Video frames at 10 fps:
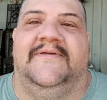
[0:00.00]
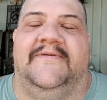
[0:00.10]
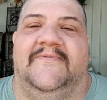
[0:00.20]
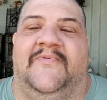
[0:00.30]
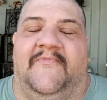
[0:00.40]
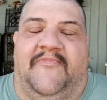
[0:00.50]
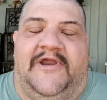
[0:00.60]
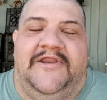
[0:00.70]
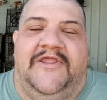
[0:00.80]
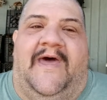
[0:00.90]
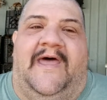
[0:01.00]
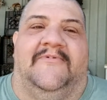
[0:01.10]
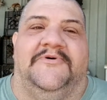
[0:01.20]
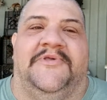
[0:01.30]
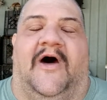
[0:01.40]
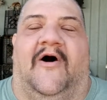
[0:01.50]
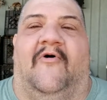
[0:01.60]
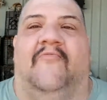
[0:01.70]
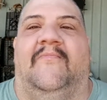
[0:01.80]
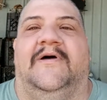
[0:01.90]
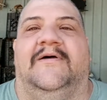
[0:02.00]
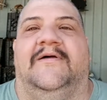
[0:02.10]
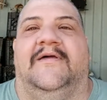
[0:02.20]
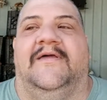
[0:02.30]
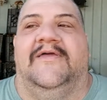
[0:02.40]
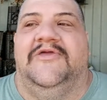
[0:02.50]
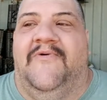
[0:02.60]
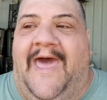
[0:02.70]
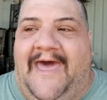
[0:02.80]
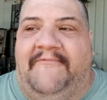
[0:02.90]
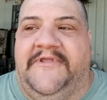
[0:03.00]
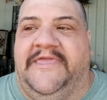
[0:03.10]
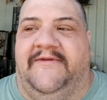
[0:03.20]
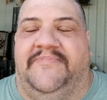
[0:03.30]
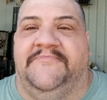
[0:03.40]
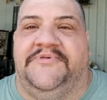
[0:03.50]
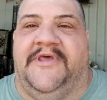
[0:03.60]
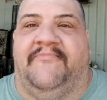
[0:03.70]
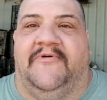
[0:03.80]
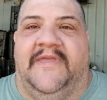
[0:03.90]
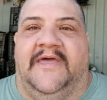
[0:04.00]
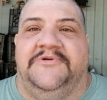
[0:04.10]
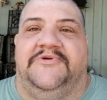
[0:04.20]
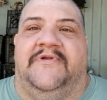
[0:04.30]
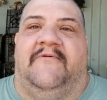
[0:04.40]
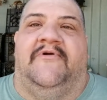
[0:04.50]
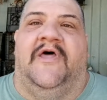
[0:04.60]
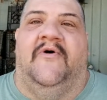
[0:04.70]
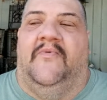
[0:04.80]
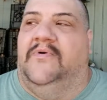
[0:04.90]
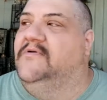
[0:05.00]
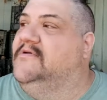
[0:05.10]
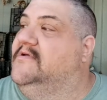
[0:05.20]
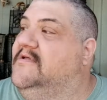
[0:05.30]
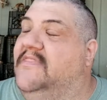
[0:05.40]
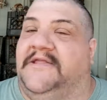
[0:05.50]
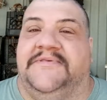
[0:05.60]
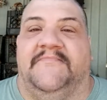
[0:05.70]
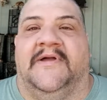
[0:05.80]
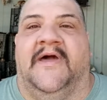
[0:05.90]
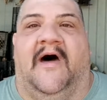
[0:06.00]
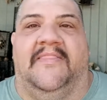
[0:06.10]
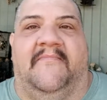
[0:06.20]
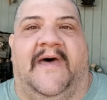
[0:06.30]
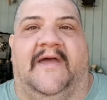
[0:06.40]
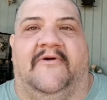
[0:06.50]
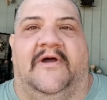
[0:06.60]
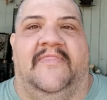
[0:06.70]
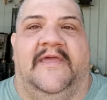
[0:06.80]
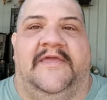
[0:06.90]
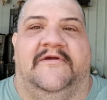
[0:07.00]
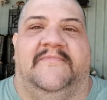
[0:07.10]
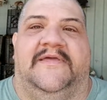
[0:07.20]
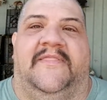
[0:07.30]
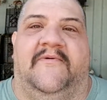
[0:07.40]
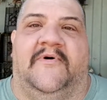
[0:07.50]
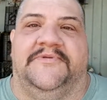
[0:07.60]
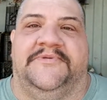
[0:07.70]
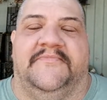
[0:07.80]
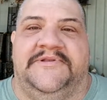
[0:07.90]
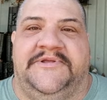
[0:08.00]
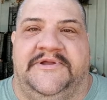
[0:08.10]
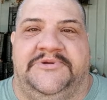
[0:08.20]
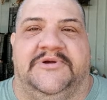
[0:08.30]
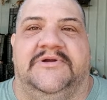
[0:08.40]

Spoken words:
When we bring new animals home, you have to keep them separate because you never know. That's a macaw in the background. They hear me and they want some attention.